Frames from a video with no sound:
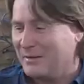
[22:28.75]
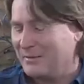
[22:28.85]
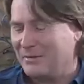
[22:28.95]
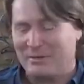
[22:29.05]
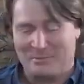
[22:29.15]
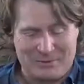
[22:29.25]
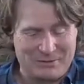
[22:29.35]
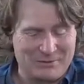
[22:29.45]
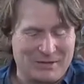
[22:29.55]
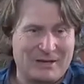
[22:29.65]
with the
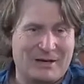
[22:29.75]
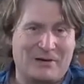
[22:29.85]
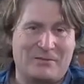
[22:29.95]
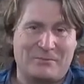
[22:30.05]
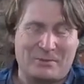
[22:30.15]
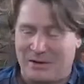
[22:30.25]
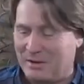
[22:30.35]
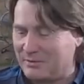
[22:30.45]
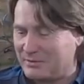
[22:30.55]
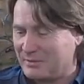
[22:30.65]
beauty of
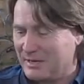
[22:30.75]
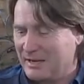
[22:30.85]
plants.